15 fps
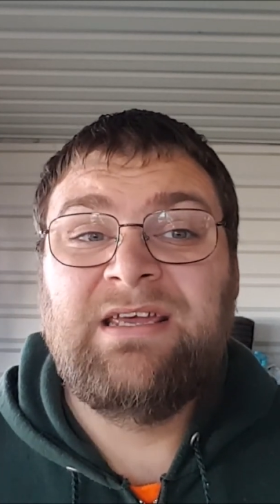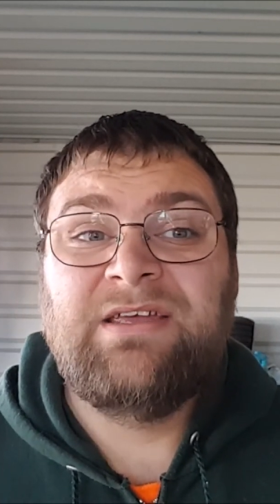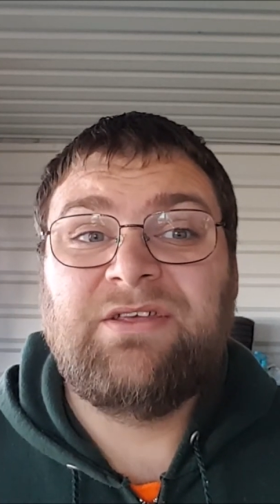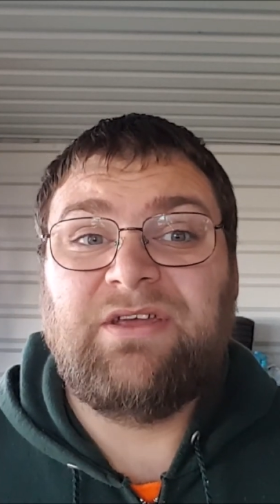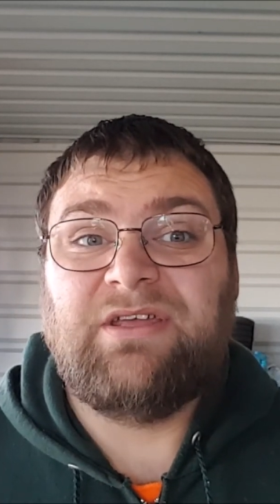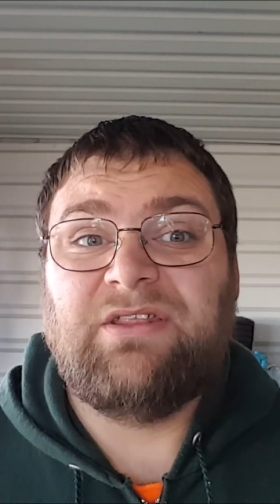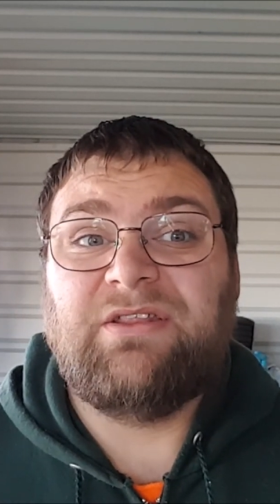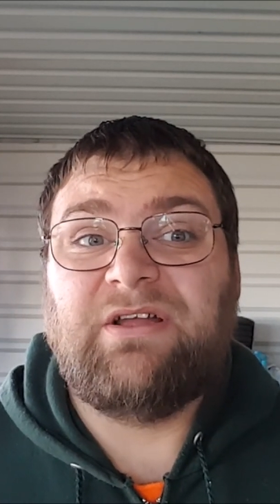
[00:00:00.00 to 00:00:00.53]

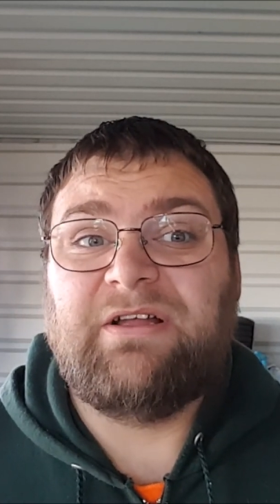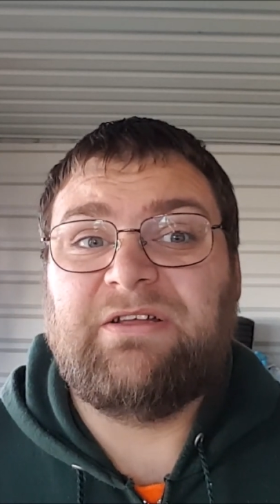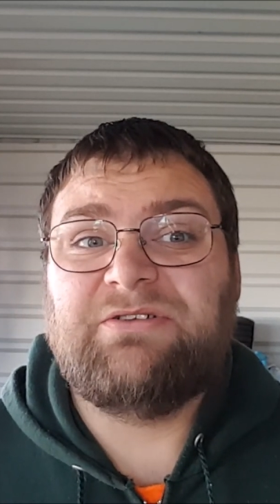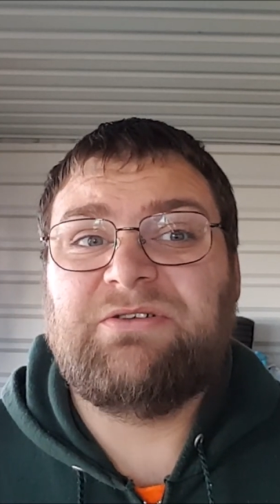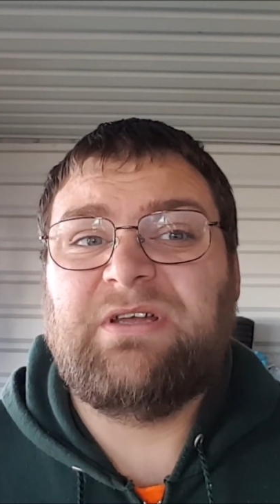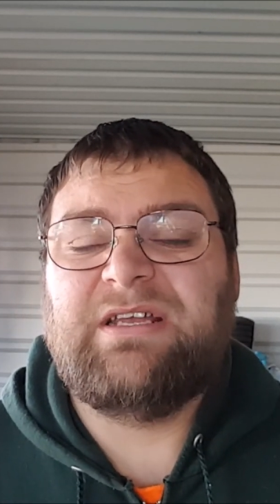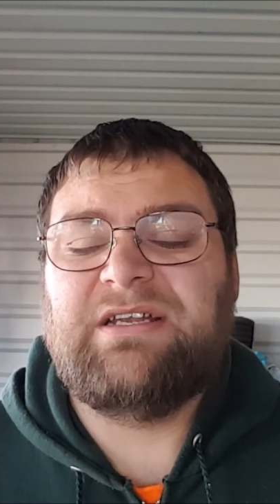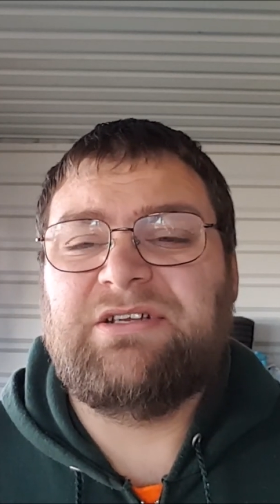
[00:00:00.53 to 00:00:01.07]
And I
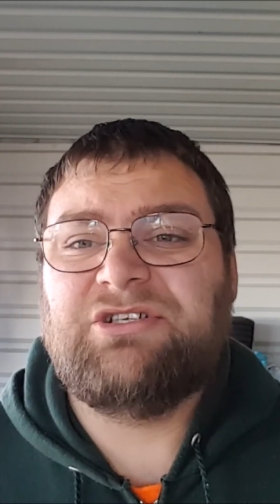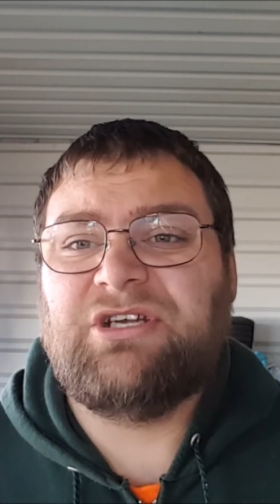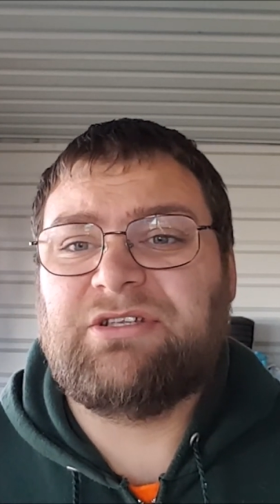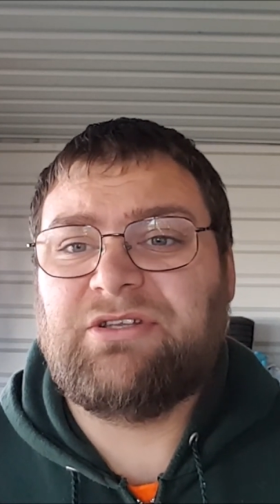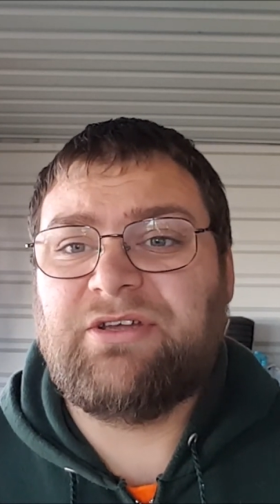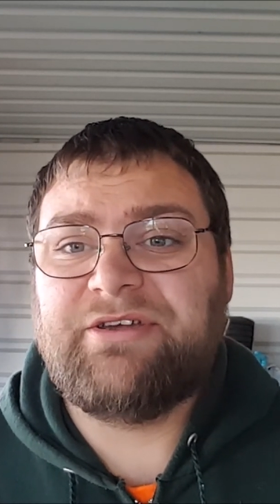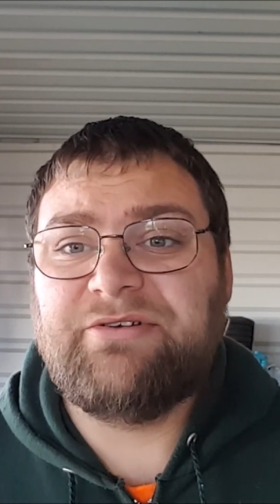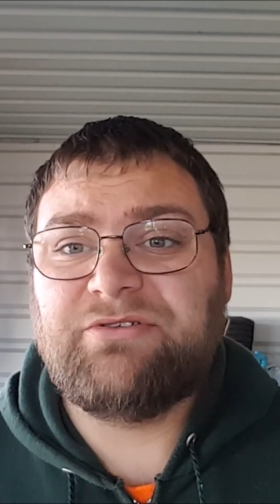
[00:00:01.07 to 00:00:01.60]
also had to check
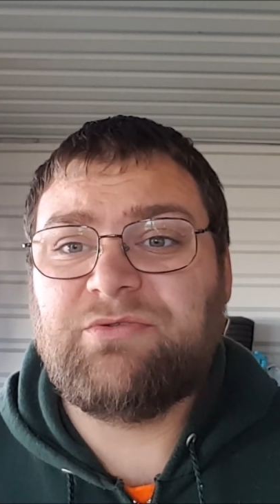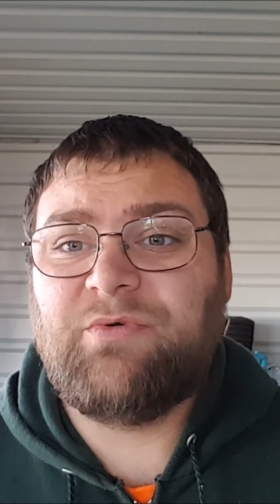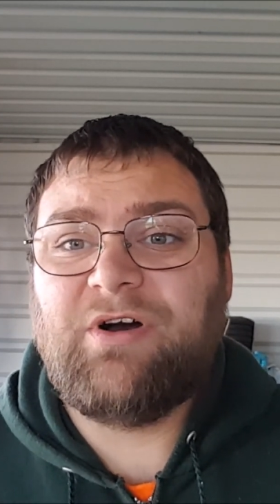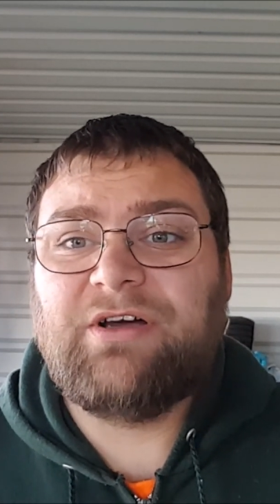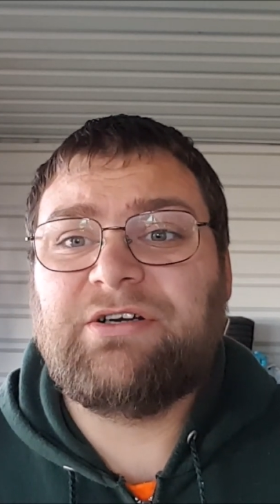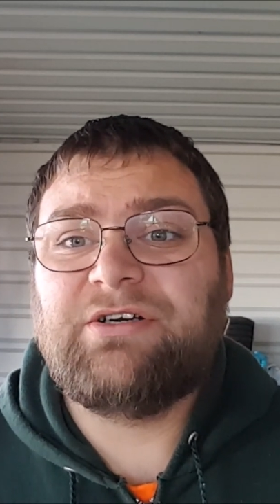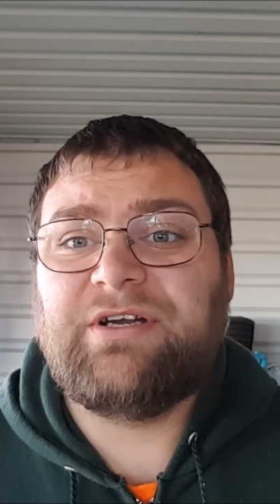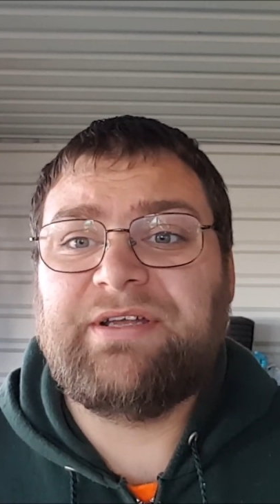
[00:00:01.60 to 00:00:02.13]
the goat's water,